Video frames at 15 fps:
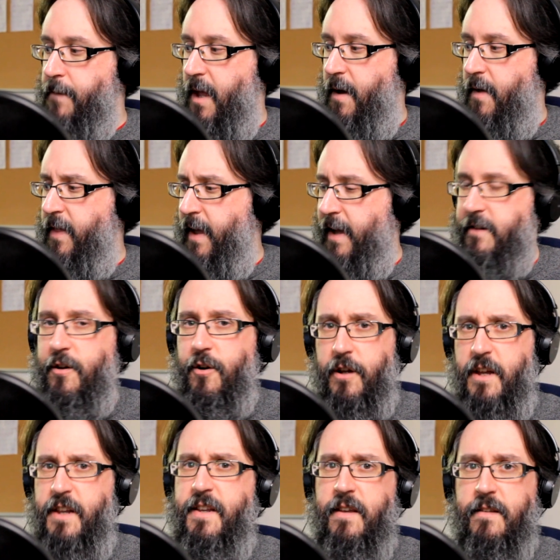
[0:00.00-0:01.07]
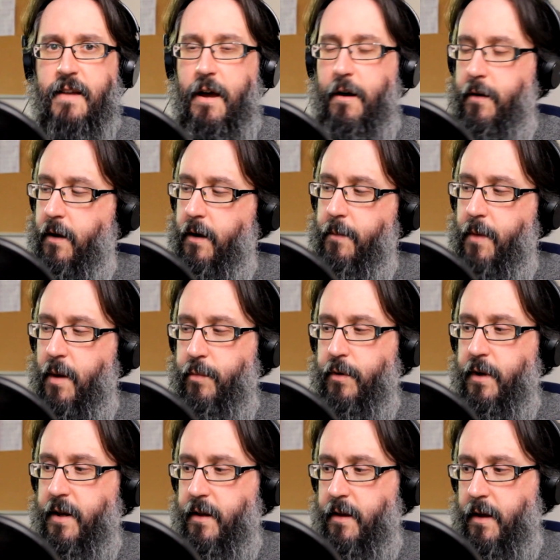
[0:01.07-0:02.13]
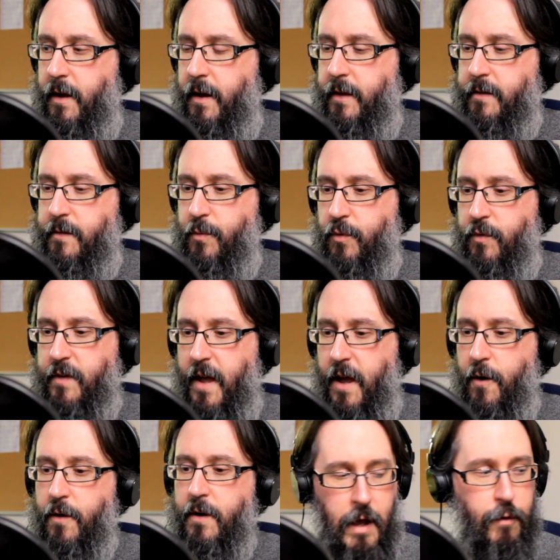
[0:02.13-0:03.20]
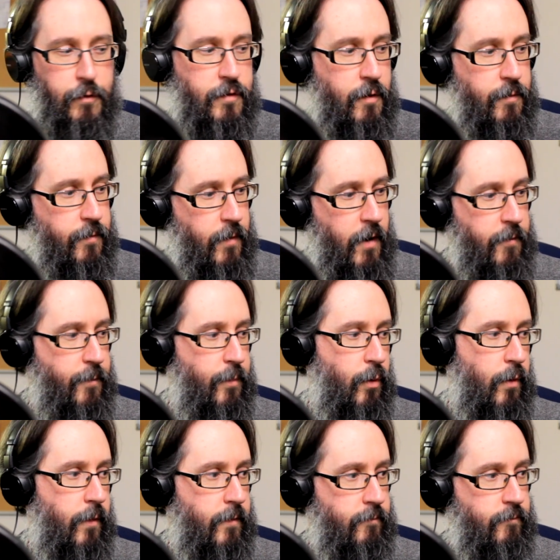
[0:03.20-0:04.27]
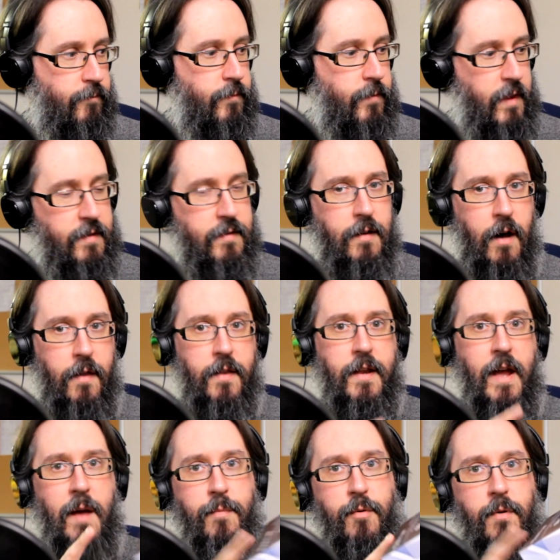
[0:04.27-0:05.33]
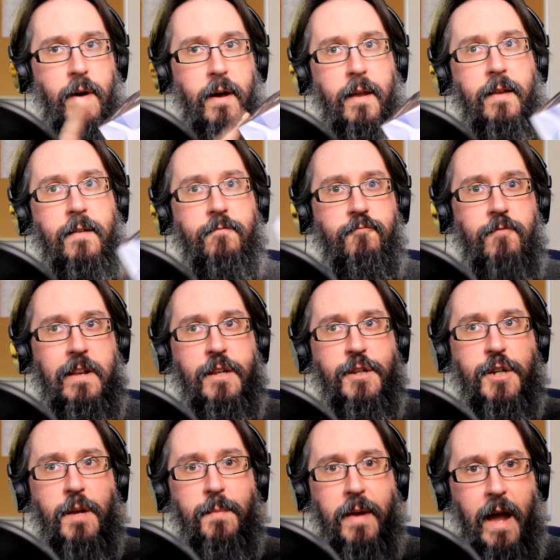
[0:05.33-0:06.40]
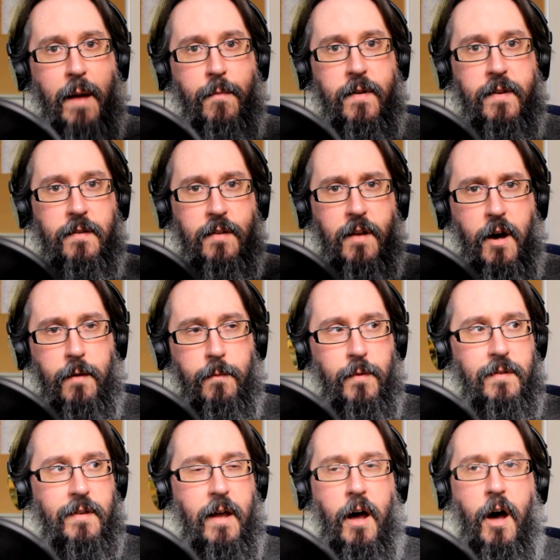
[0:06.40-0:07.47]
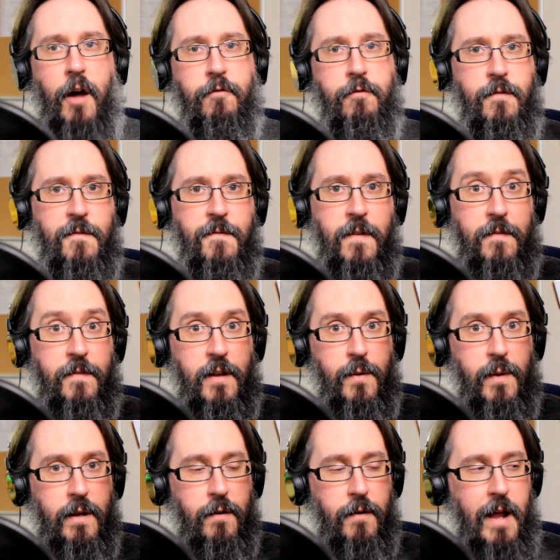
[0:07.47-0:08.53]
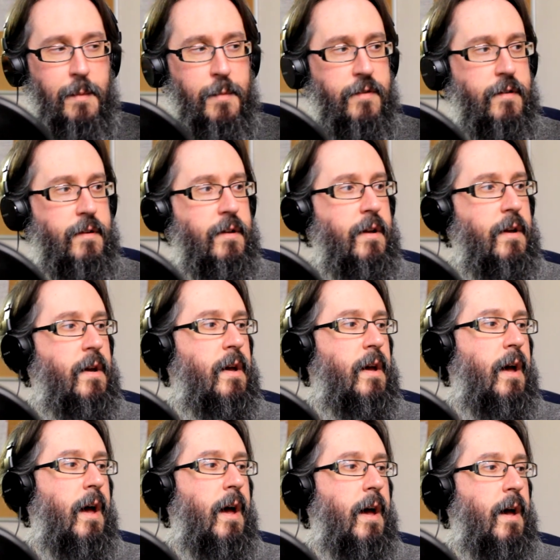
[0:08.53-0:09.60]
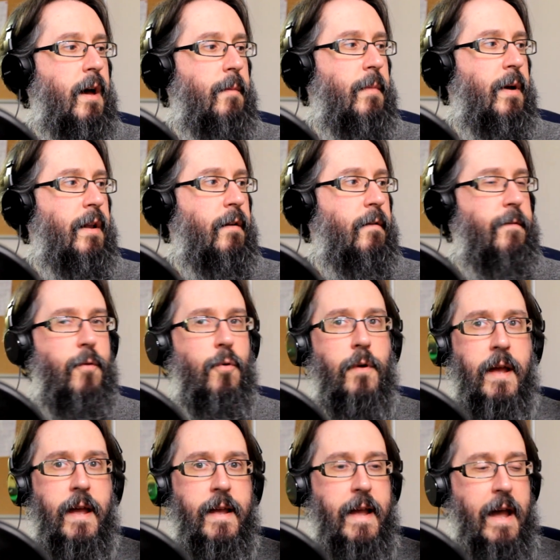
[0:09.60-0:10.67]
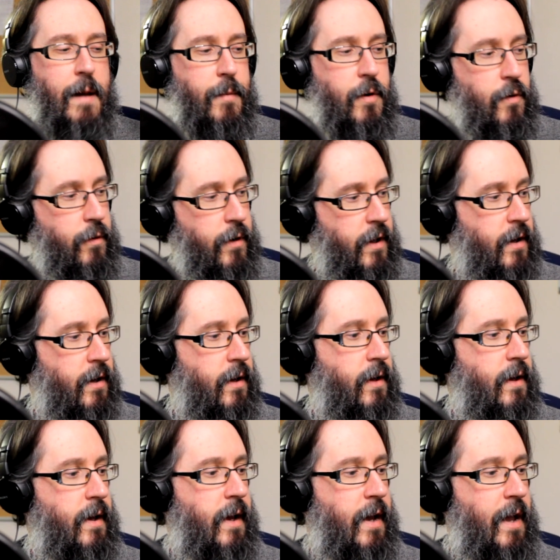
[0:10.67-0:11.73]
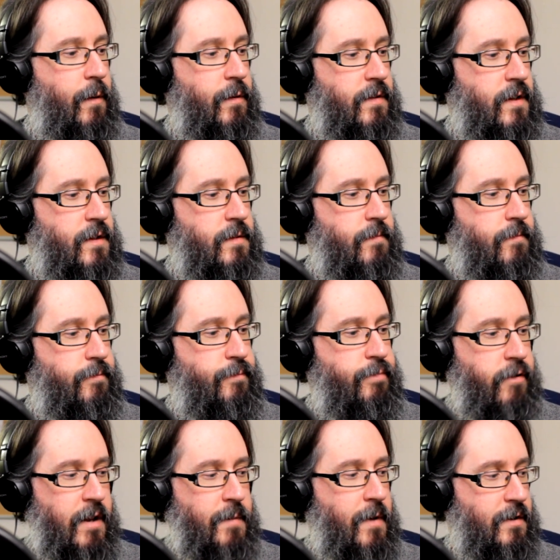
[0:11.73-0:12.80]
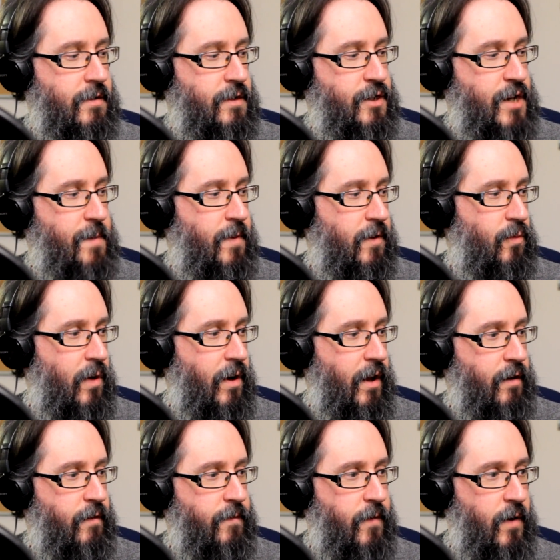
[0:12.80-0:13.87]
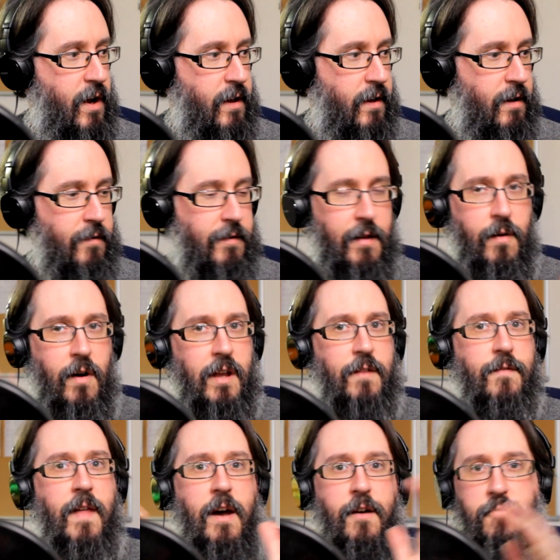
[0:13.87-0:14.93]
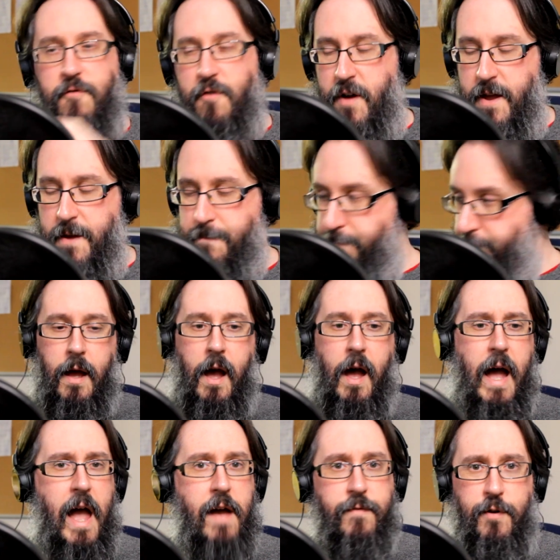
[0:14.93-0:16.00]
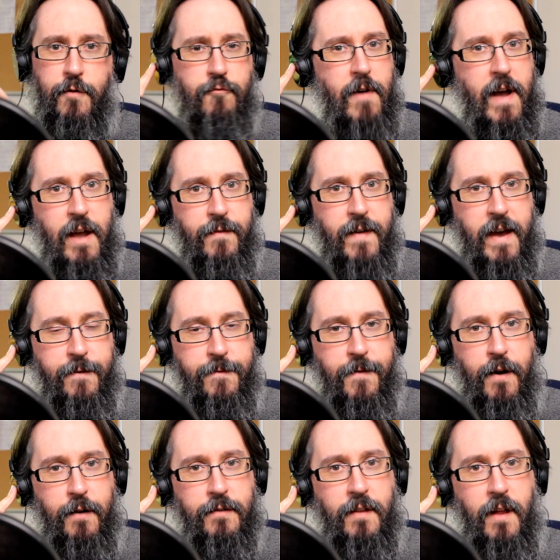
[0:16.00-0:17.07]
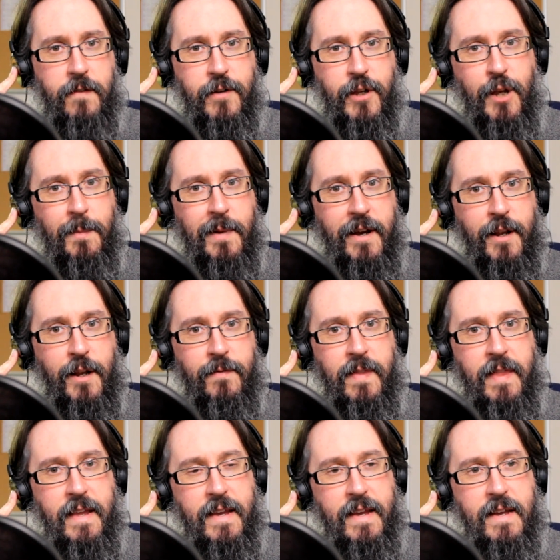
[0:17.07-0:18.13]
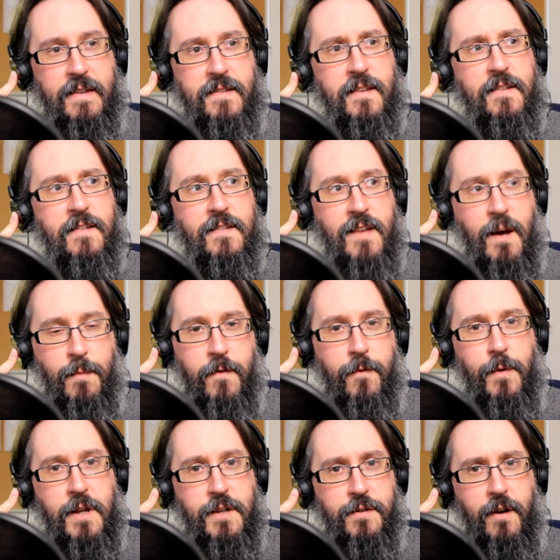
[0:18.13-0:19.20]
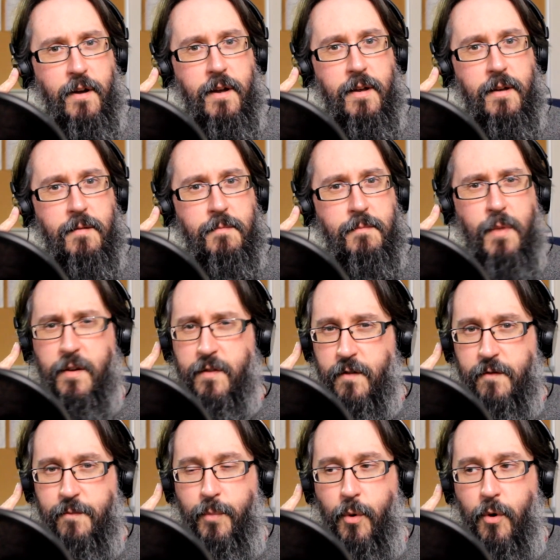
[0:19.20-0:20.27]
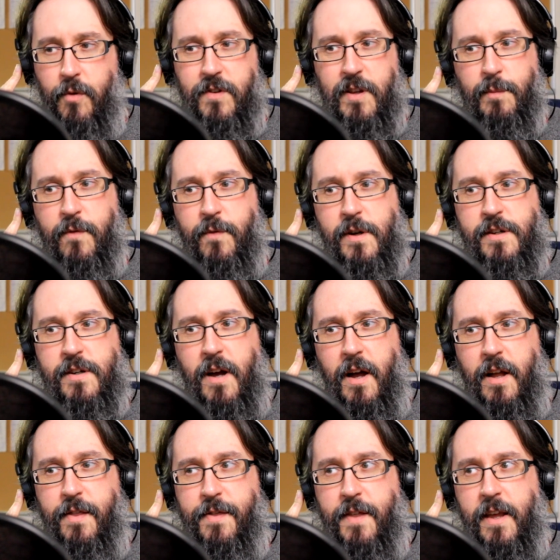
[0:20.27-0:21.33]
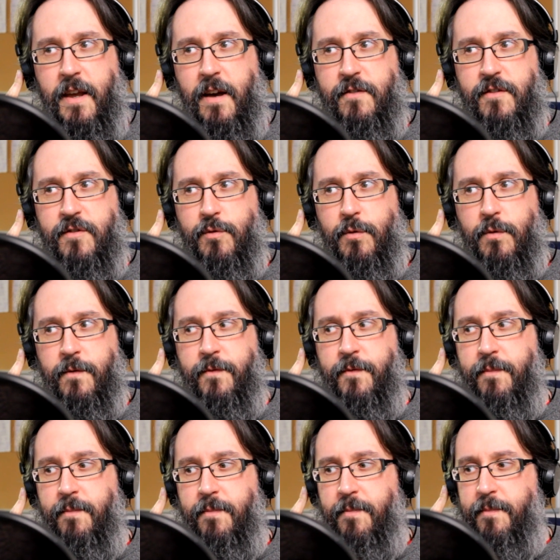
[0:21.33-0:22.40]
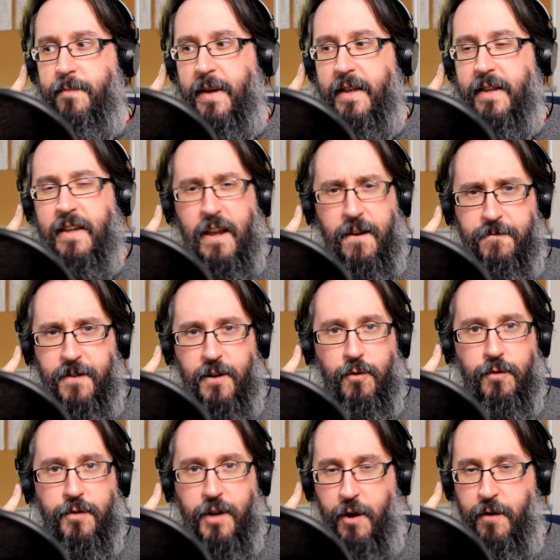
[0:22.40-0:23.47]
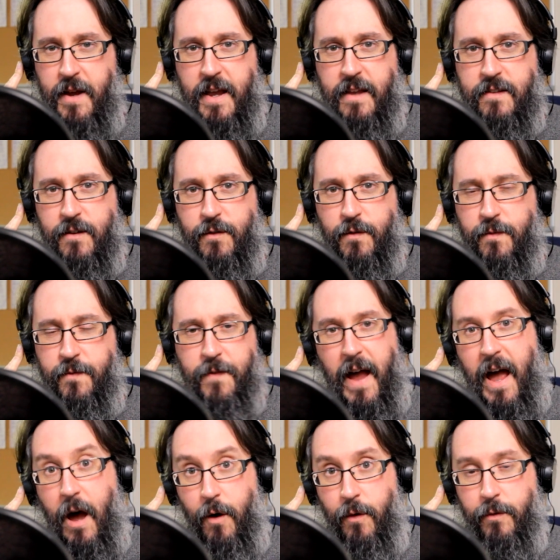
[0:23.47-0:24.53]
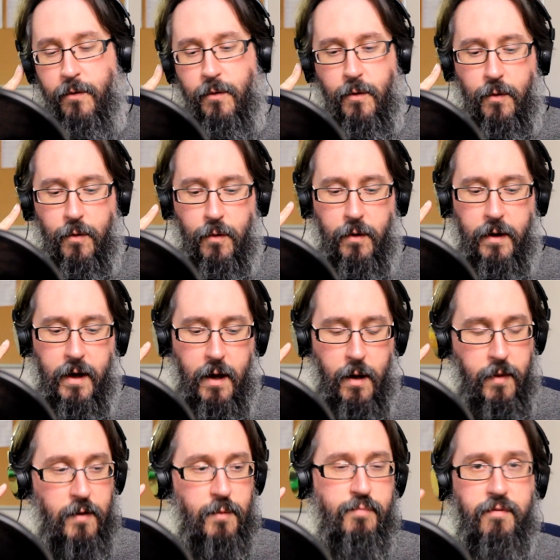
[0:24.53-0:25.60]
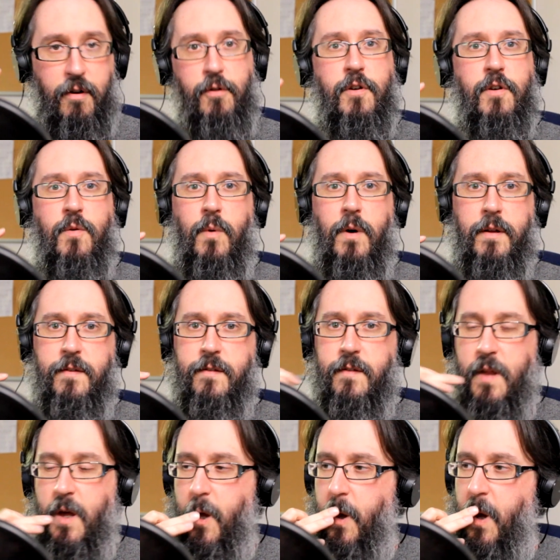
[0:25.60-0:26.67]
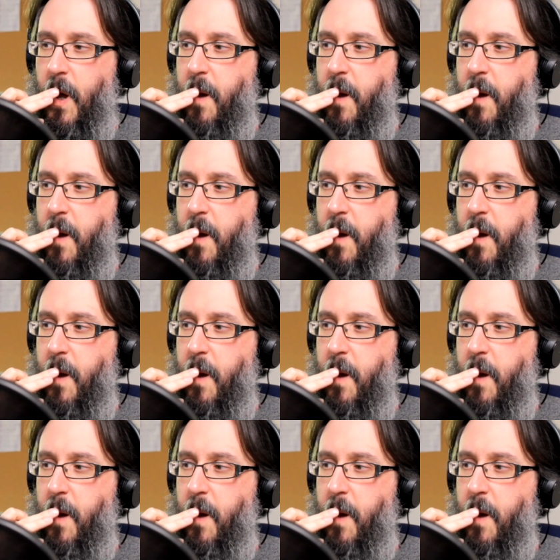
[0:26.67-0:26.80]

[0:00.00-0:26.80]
I think I actually got it at a discount. I bought it in a small sale. I also have bought, this other day I bought a really cheap camera. This was £150 on Amazon, a little 4K camcorder. It was pretty much the cheapest one I could find, and I was like, I'll give that a try. I have an array of headphones that I've accumulated over the years, some of which I must have bought, some of which I think I've just sort of been gifted or donated or found, or there's broken ones that